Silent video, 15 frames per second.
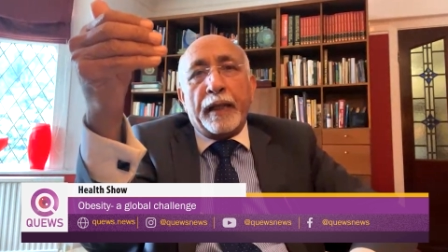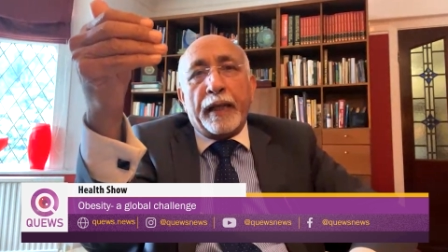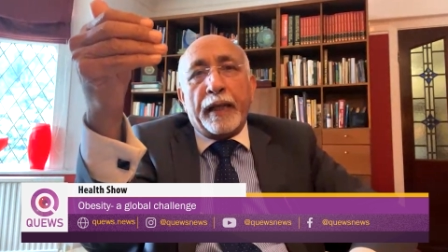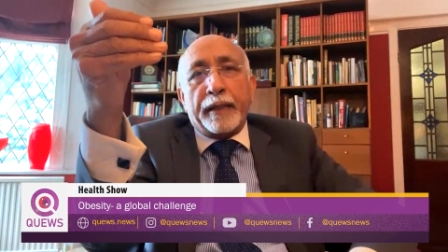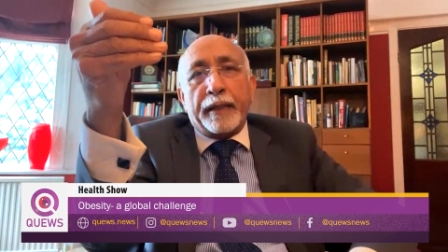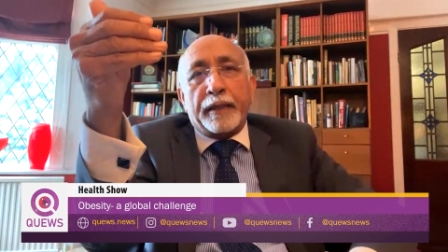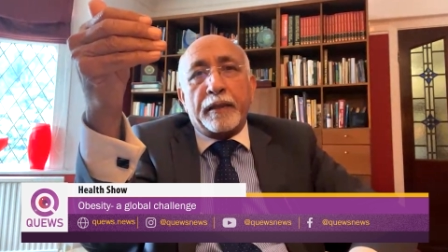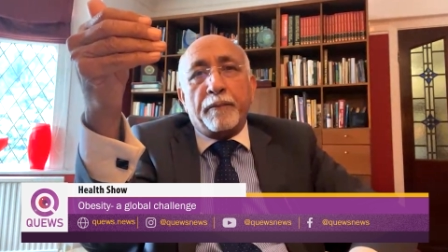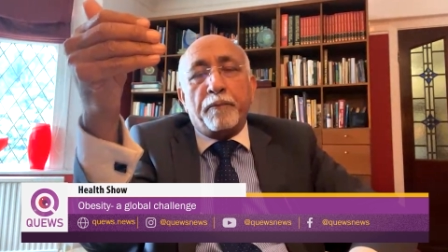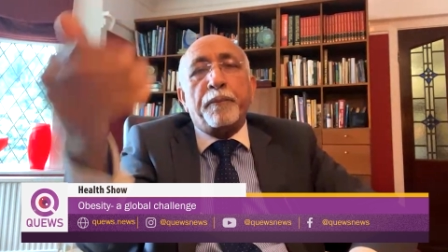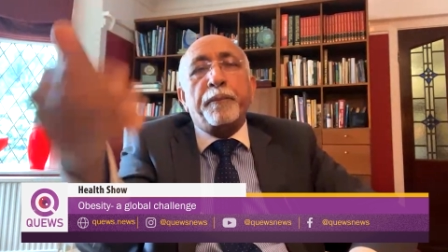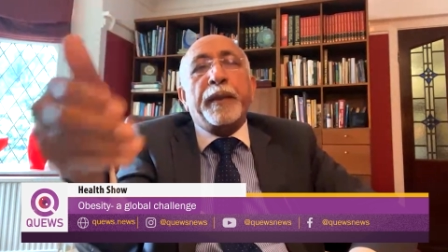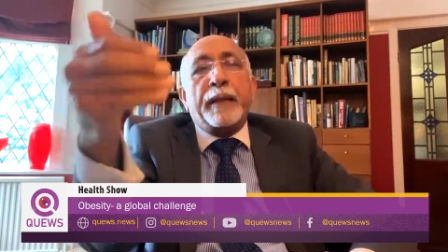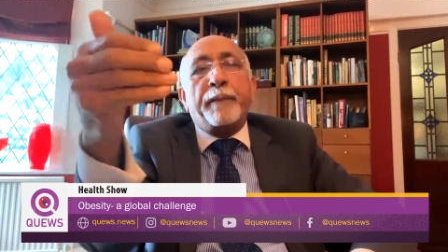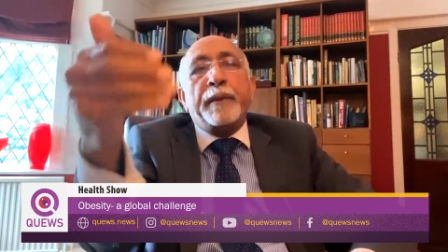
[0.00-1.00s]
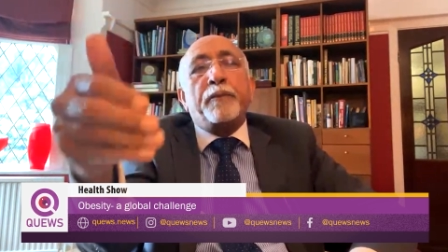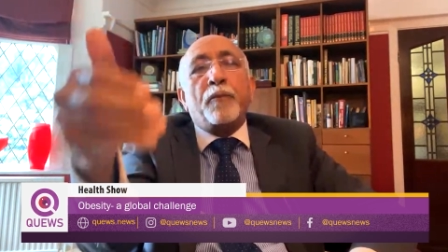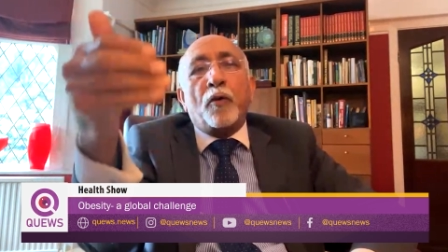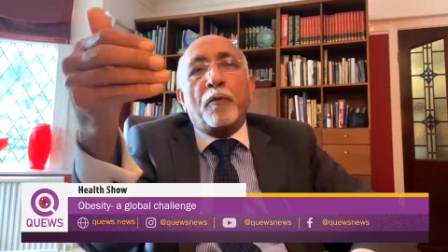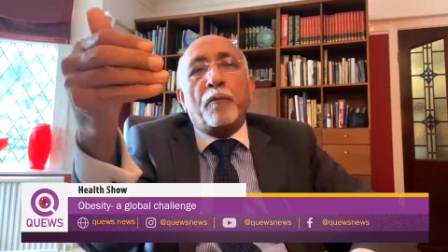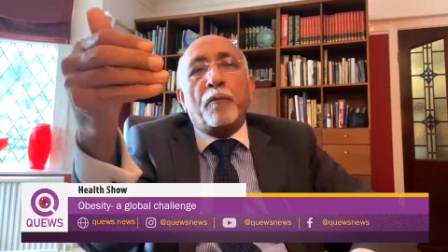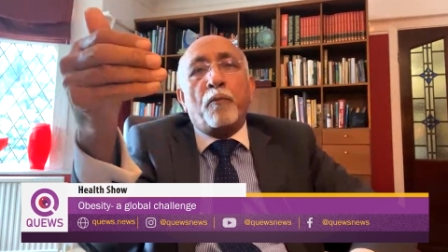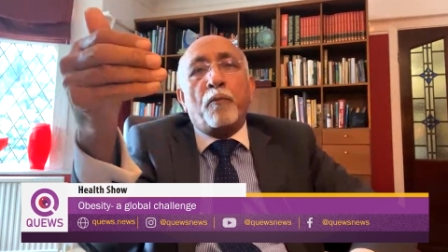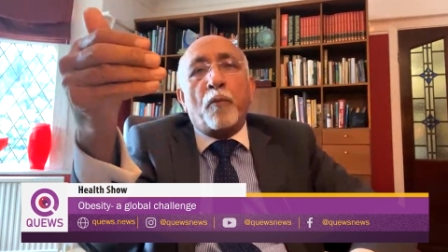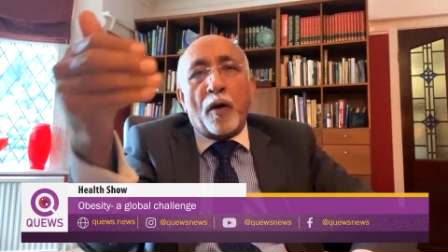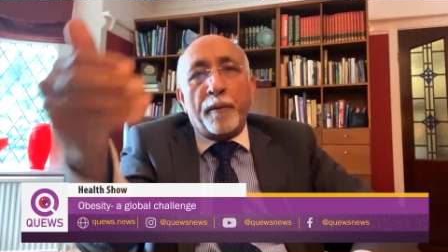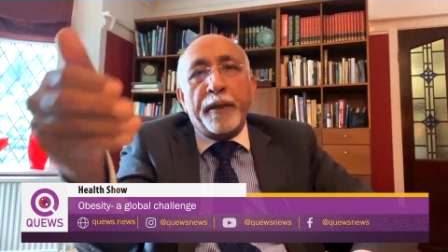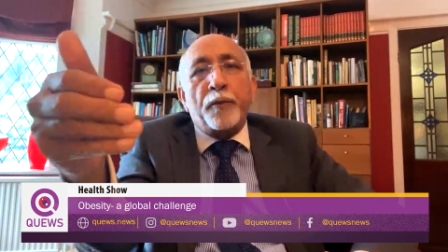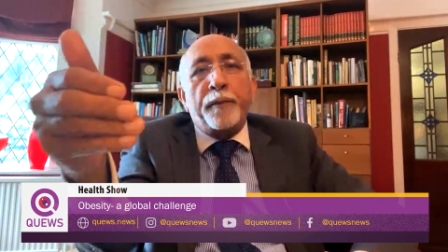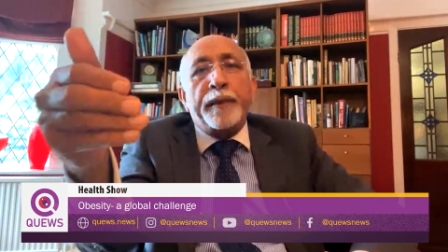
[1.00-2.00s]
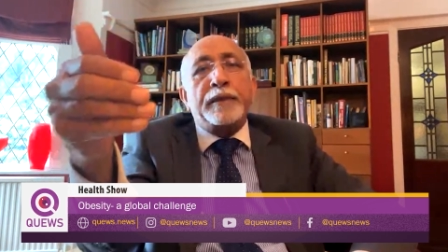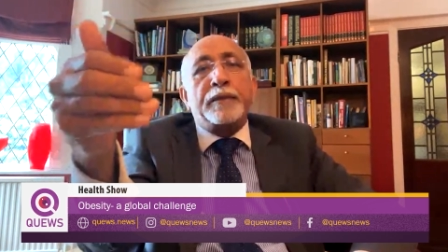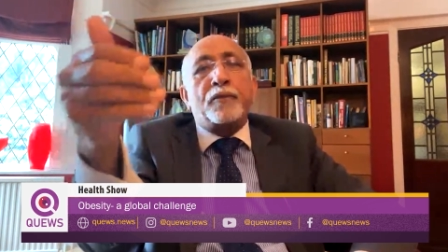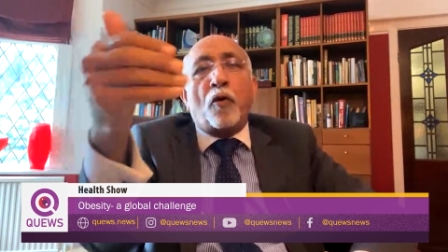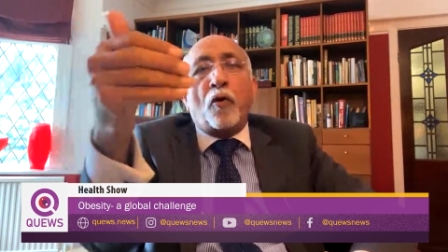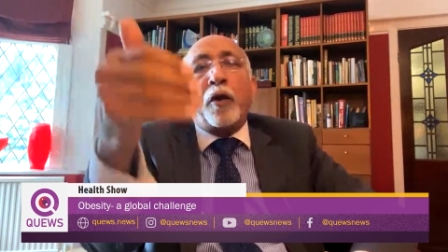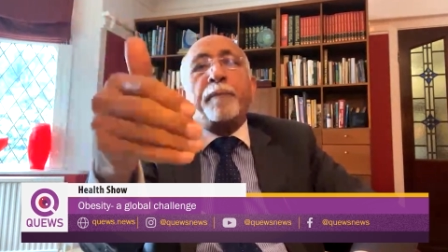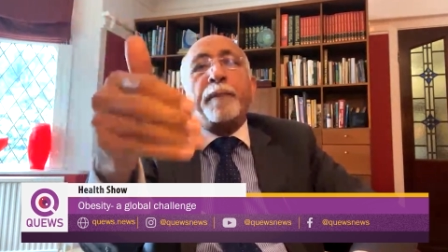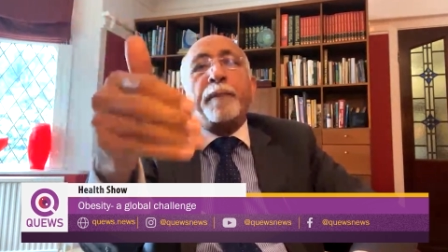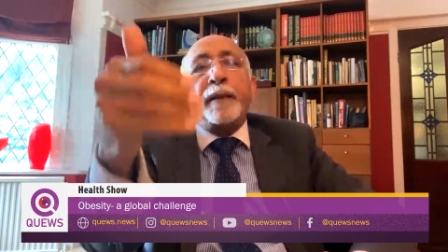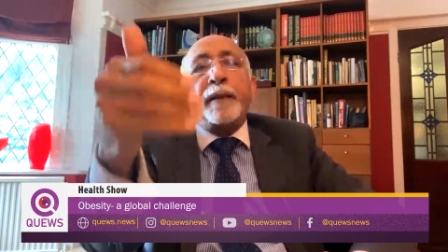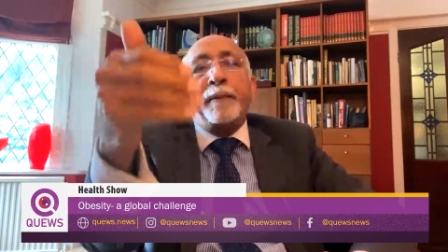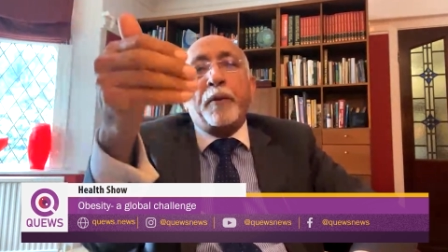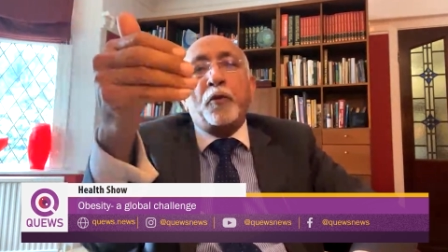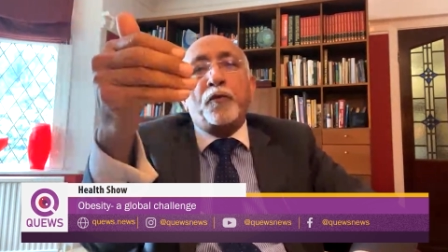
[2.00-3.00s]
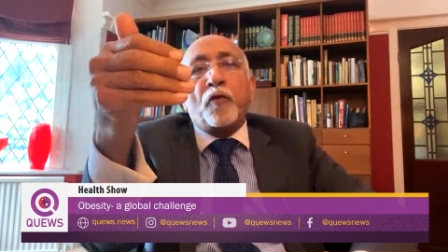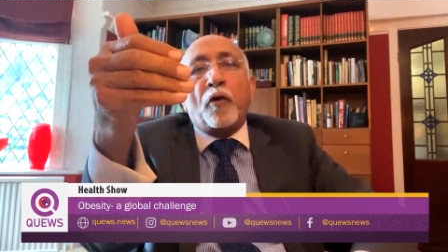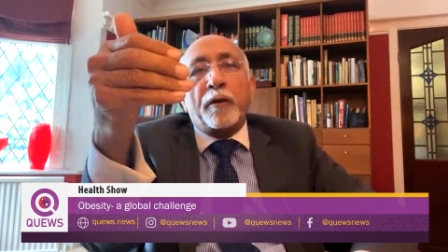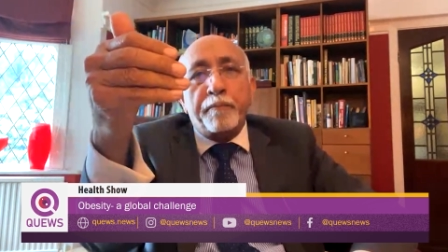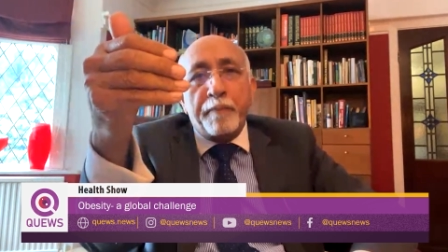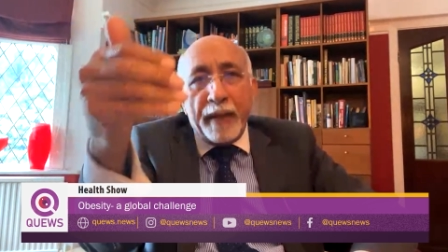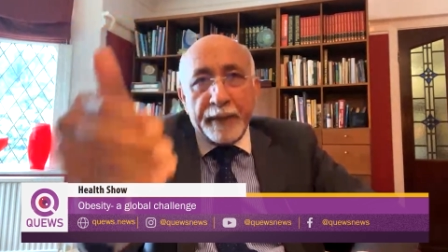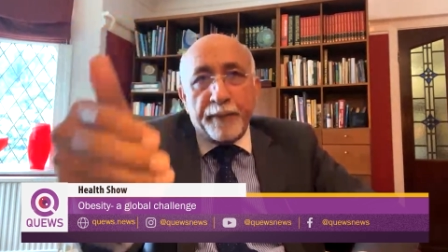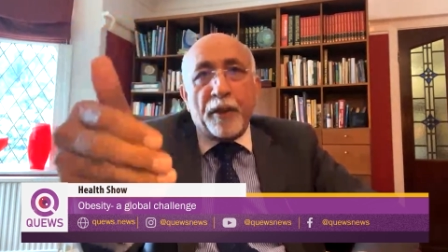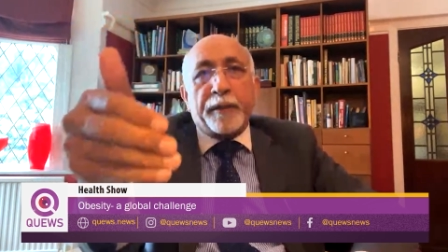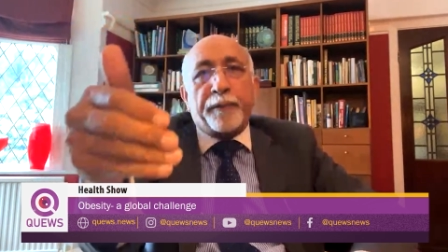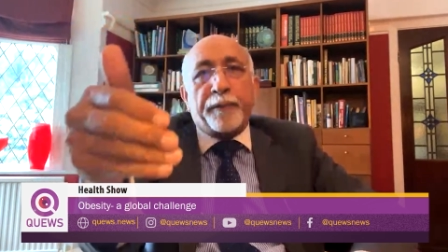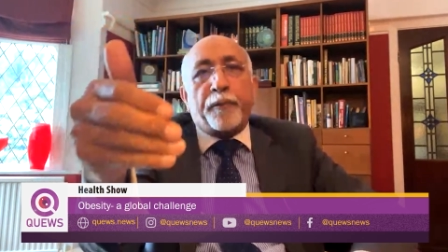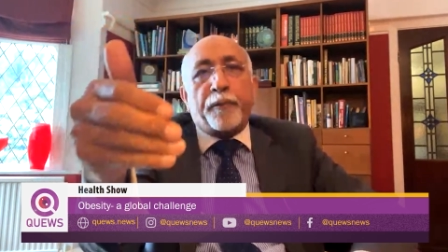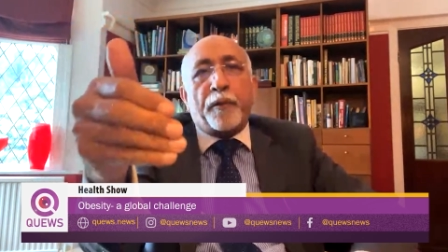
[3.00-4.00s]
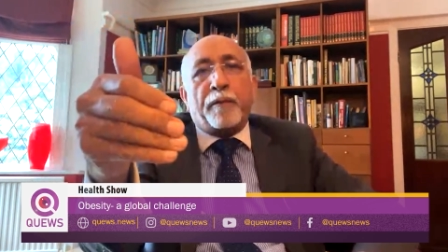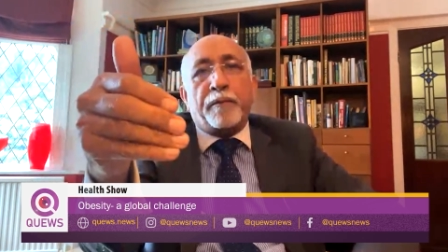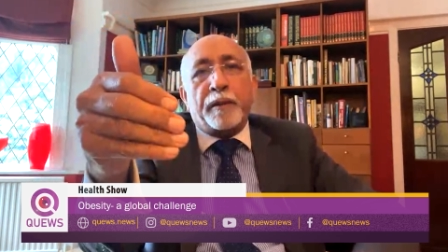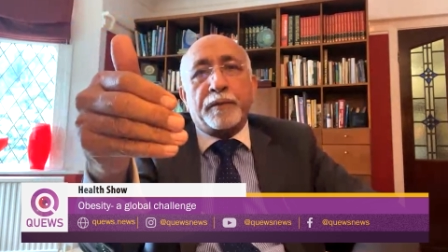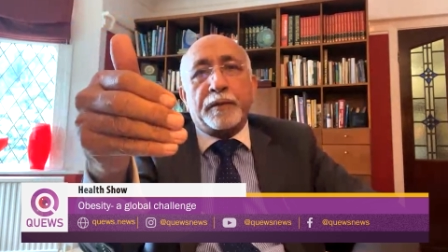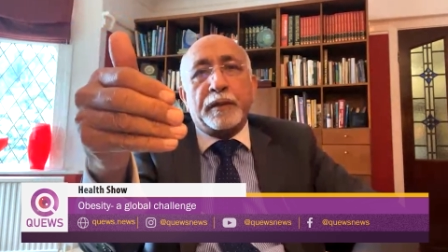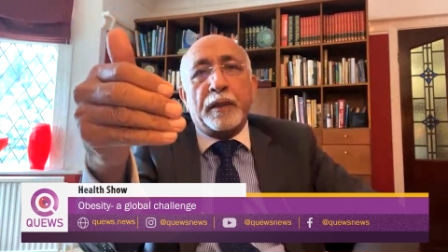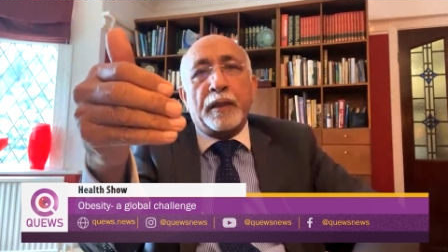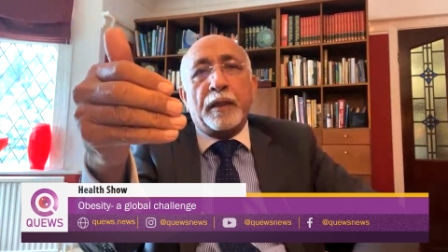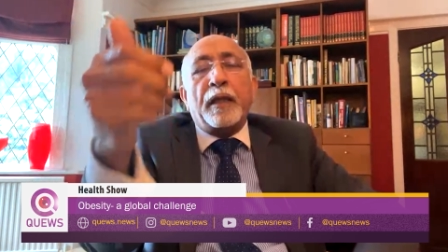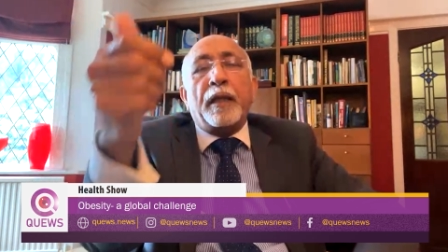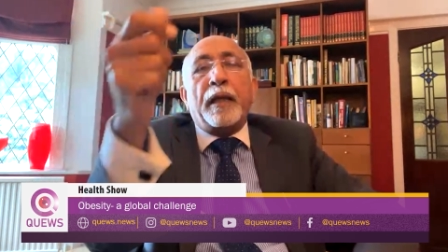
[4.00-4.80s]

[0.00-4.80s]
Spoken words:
like becoming more morbid obese, or people who've got metabolic problems,